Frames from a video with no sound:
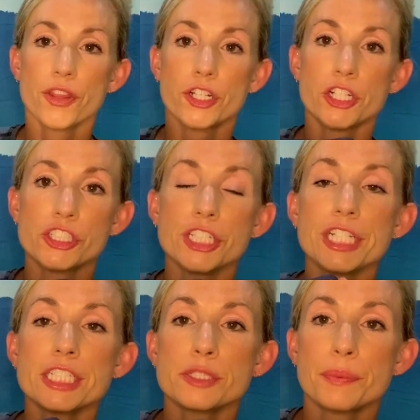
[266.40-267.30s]
The
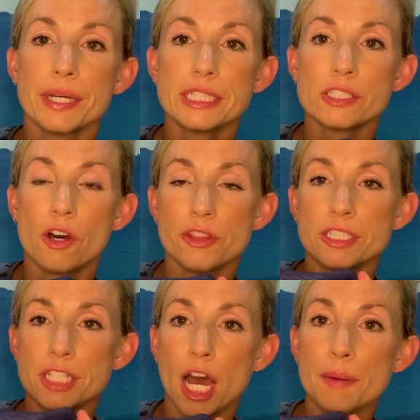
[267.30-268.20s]
cushioning is placed on
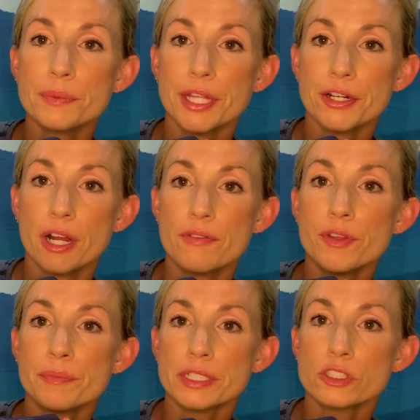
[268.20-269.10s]
the top layer
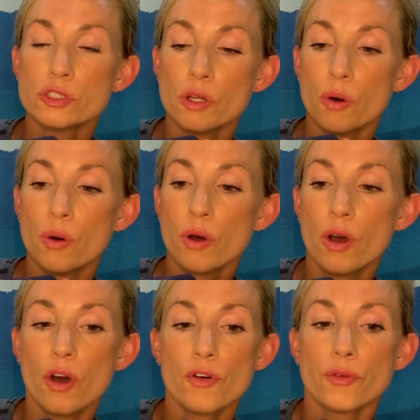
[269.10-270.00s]
of the midsole
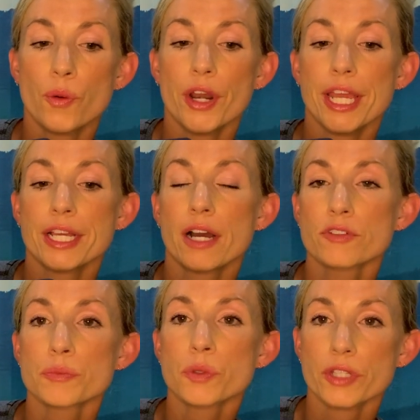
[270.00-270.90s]
for a
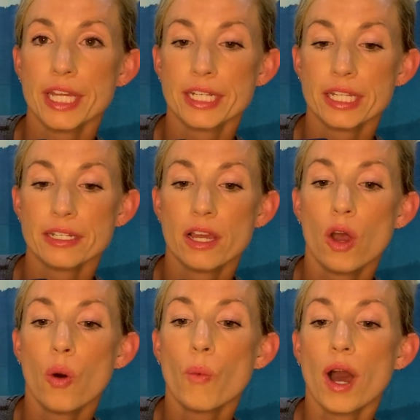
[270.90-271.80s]
comfortable landing,
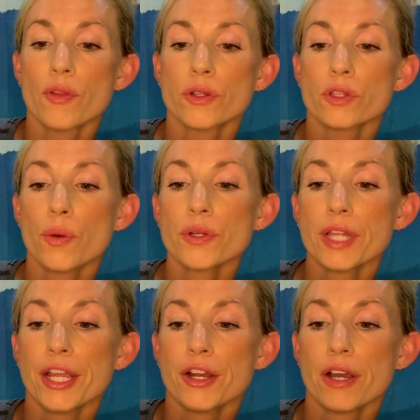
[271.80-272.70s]
while the lower
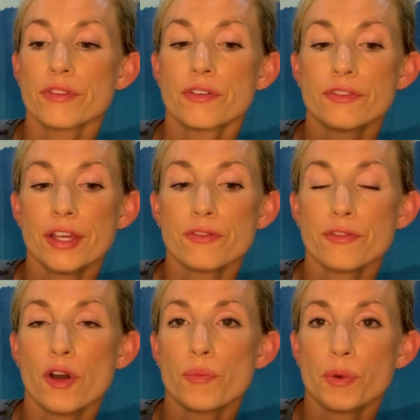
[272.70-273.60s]
layer of the Flight
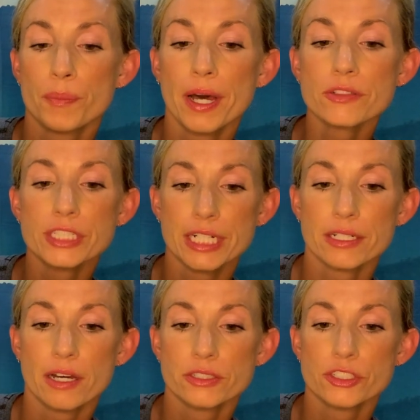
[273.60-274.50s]
Foam Propel
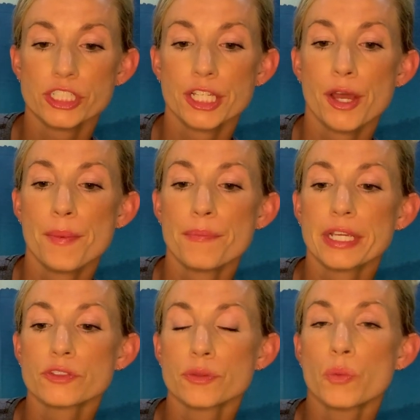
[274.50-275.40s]
technology
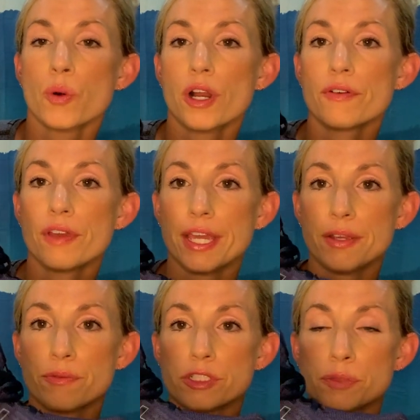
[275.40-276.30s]
makes for more of
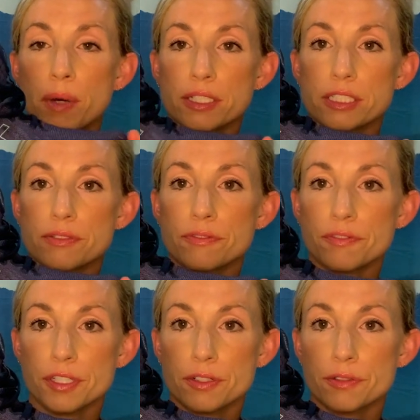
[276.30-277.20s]
a responsive
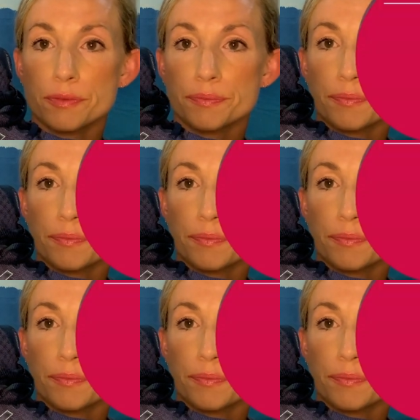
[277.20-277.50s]
feel.